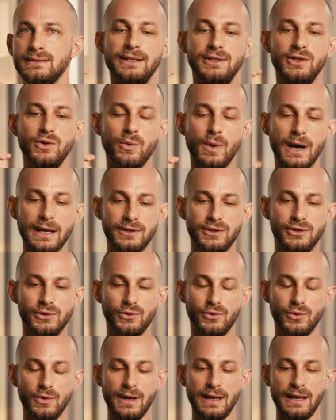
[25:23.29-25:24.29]
And you want
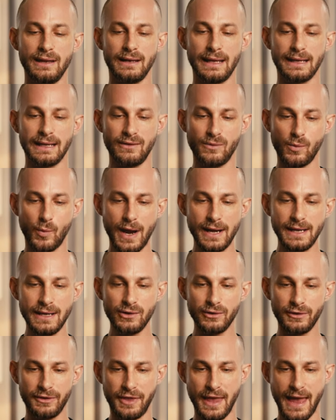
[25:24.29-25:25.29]
to, like, when
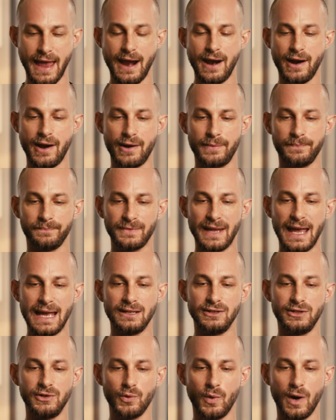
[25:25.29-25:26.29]
you're there
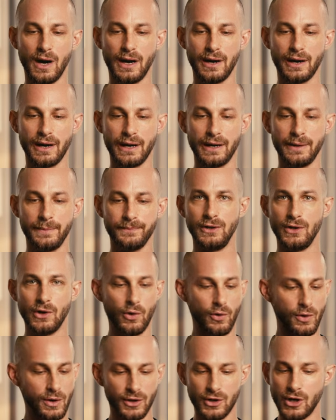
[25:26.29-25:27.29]
and you are, you
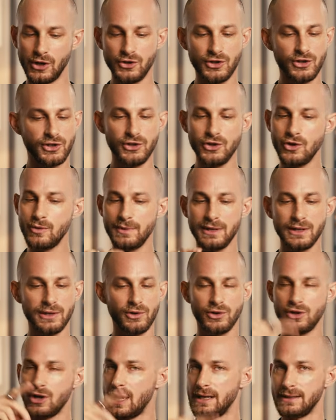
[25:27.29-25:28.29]
know, consuming
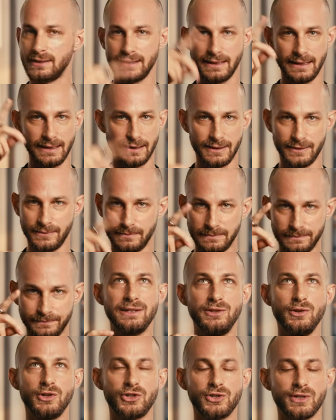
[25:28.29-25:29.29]
your content
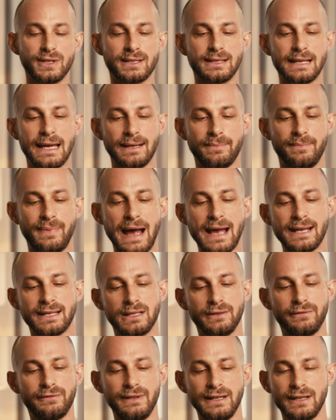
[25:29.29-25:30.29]
and you're just like
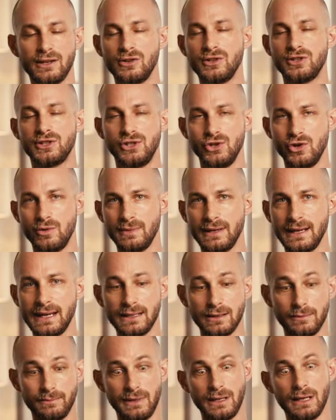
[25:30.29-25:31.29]
passively consuming
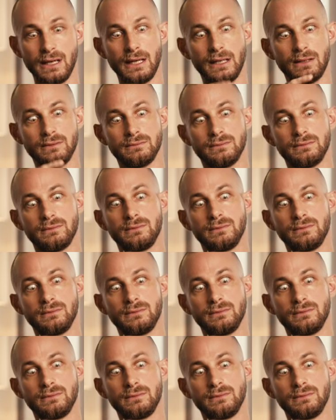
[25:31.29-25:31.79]
it and be like,